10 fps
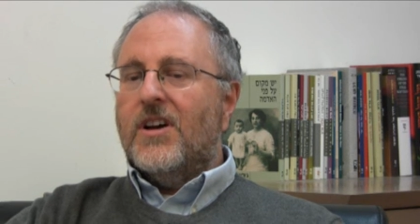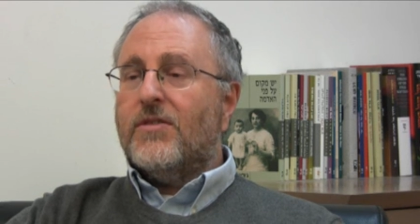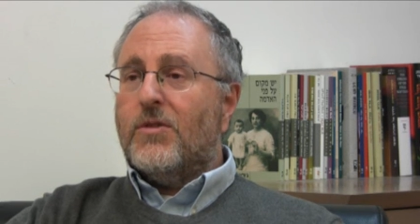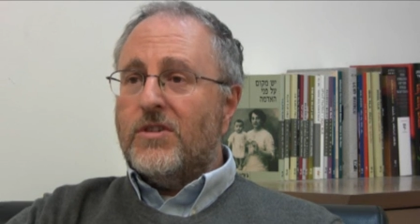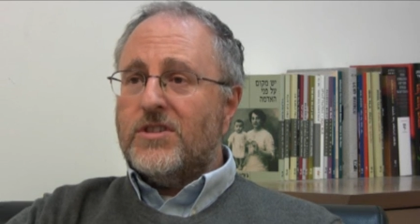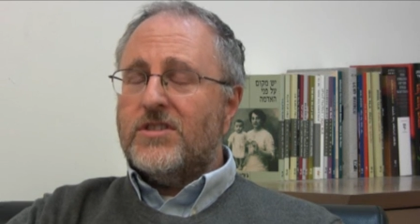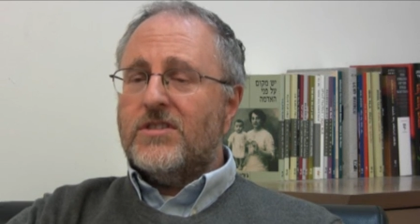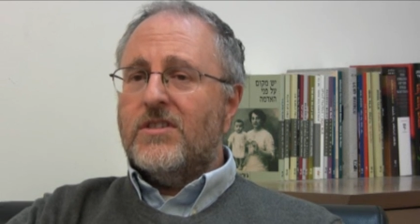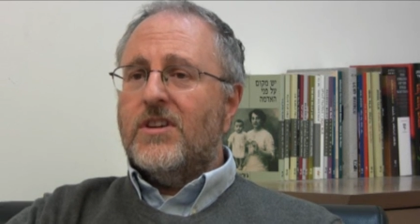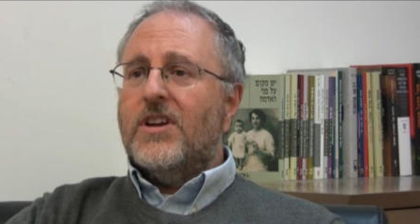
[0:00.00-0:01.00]
Of course,
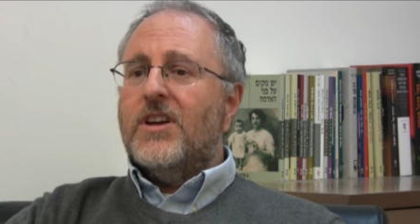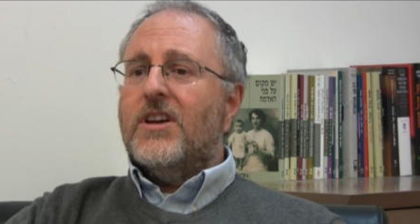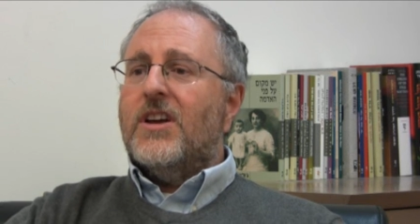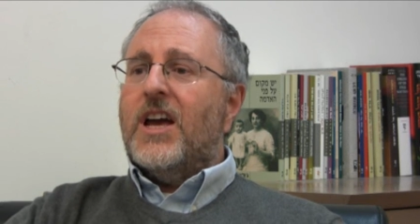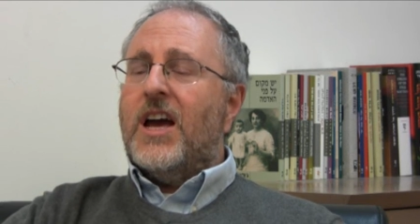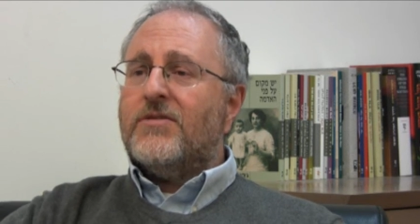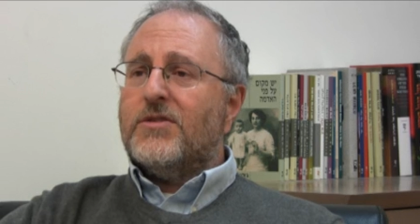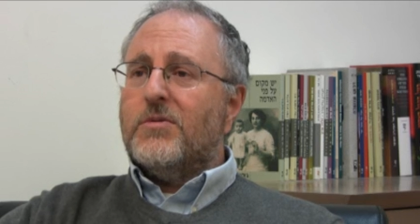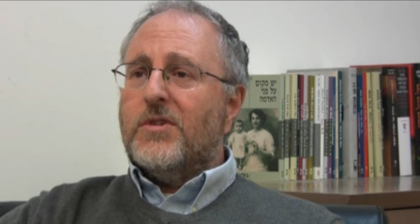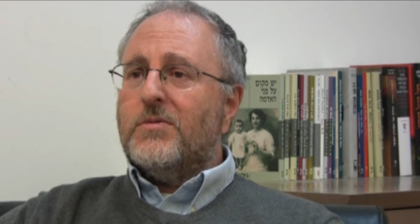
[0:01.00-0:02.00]

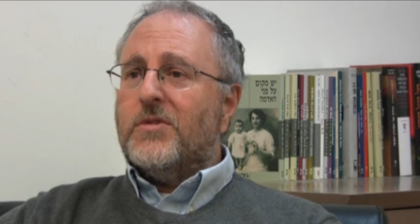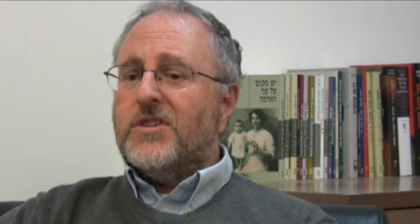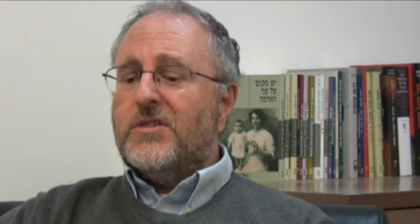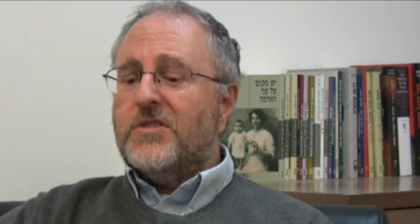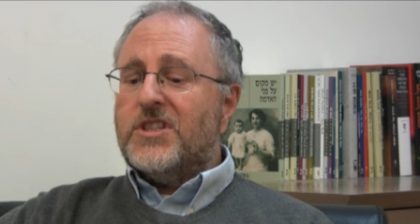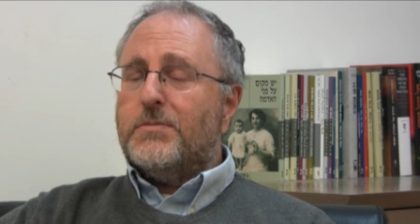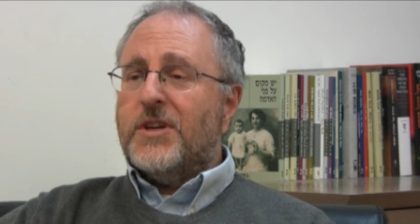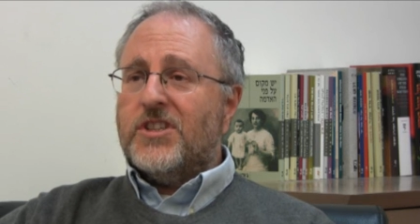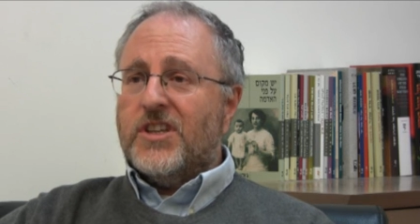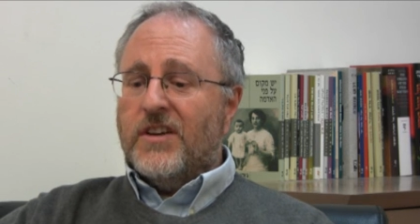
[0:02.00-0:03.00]
after World War II, and
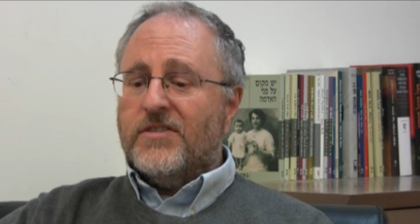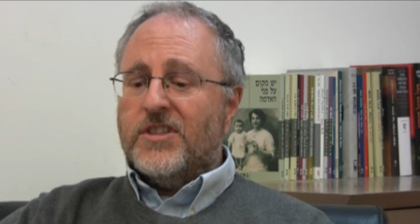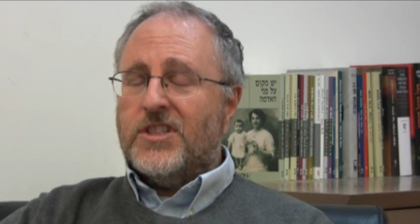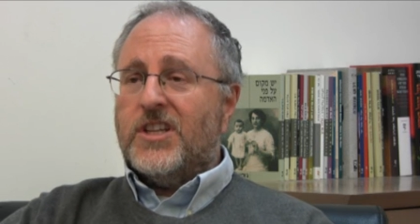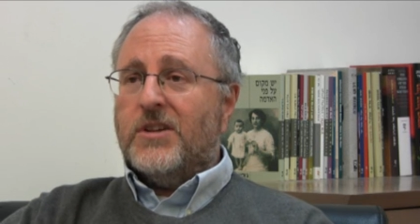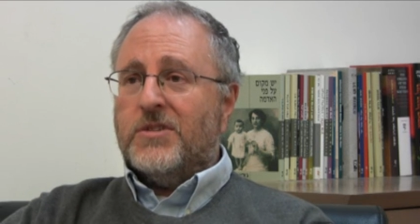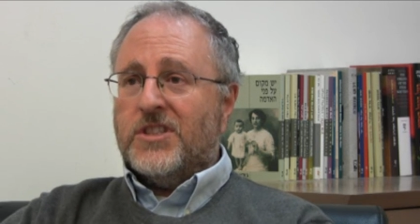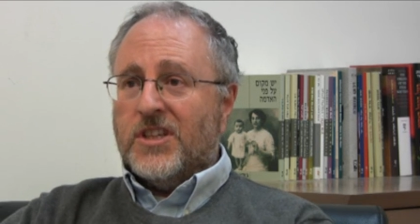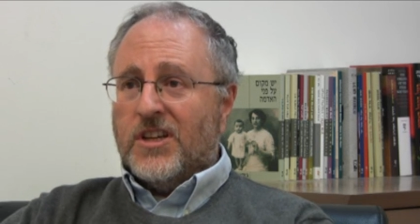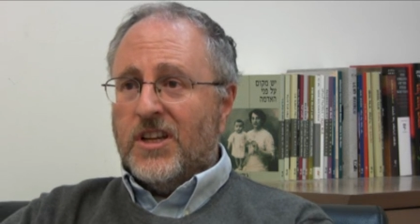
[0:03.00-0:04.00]
especially after the state
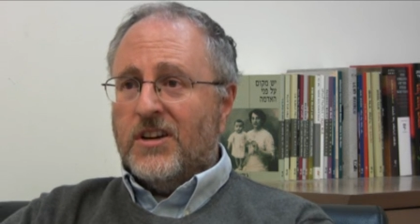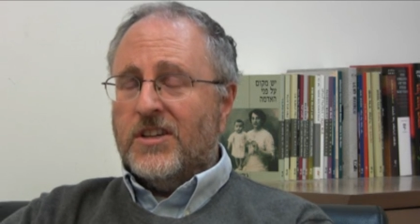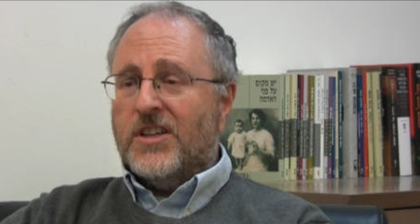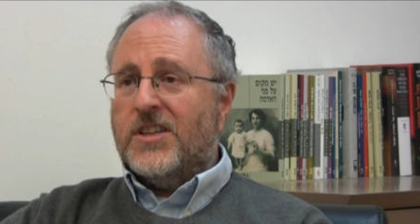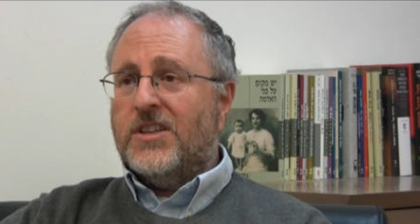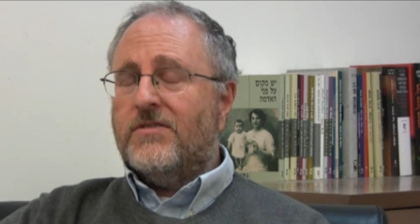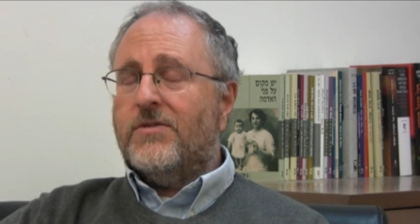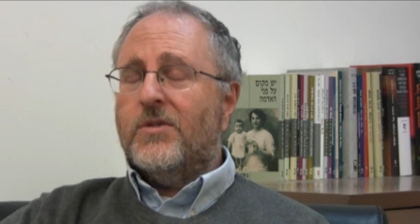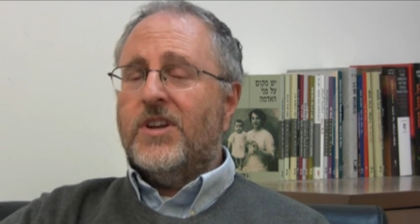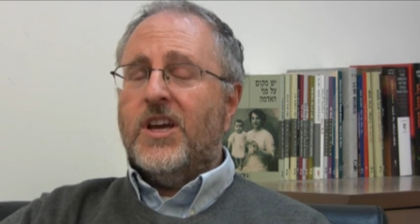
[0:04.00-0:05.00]
was declared in
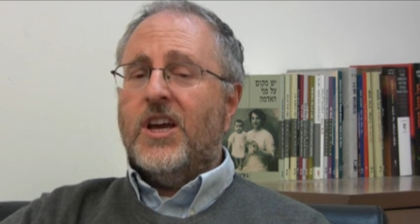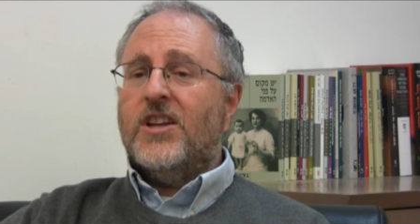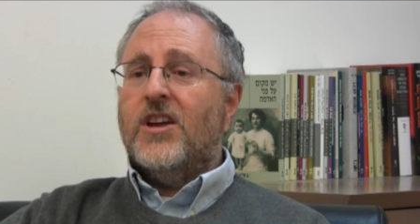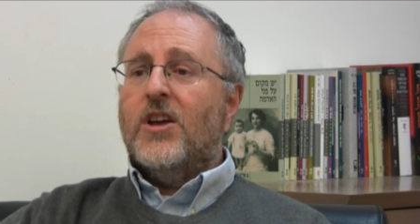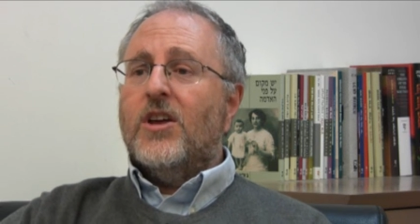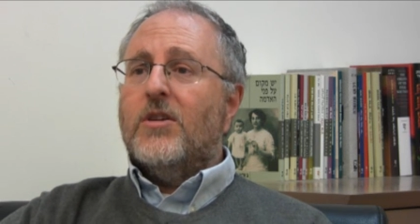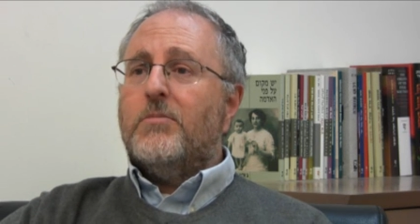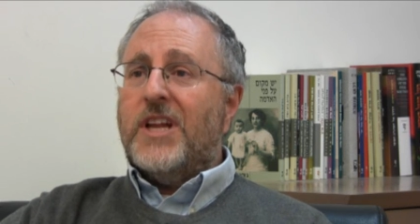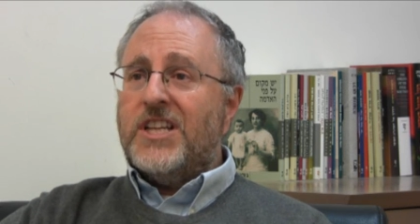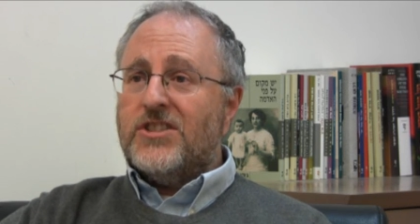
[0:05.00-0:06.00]
1948,
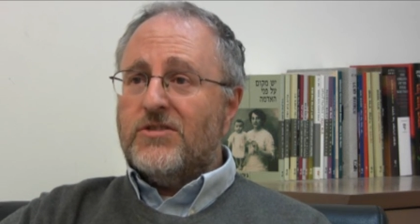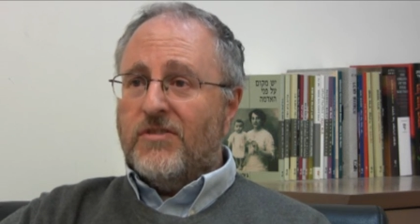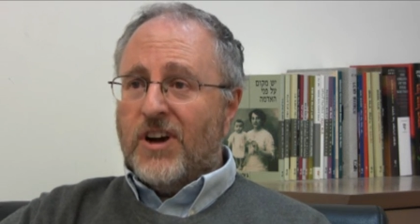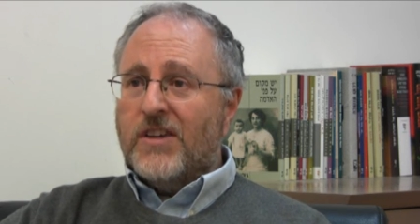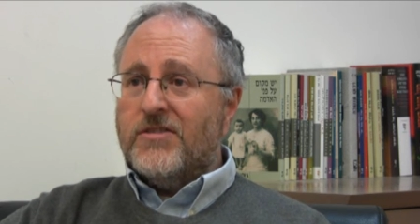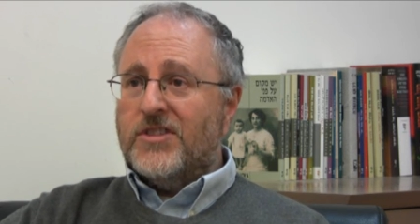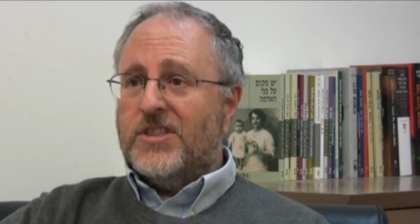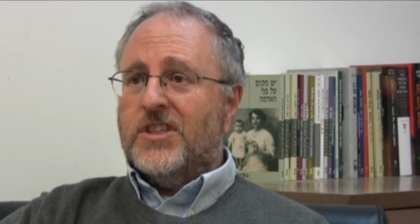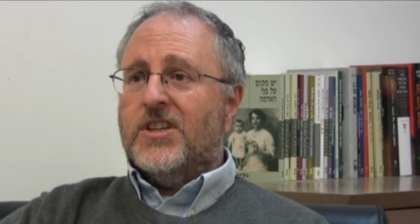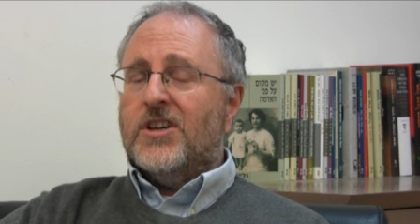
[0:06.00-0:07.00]
many survivors
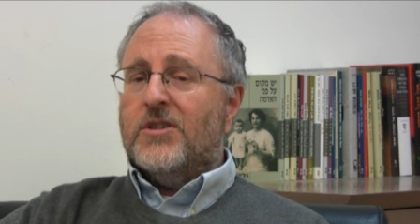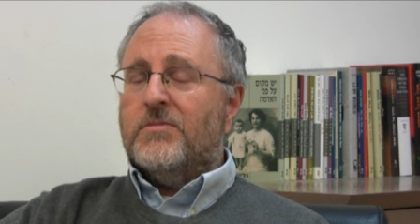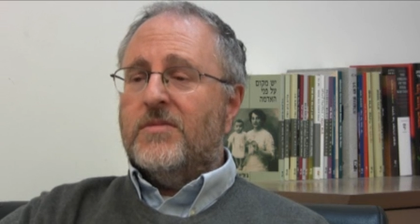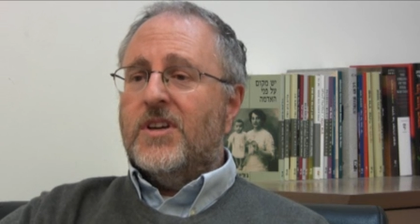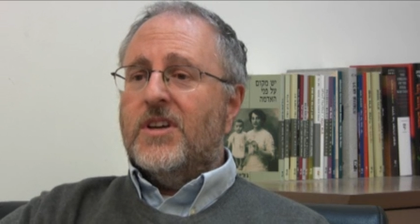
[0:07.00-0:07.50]
did come.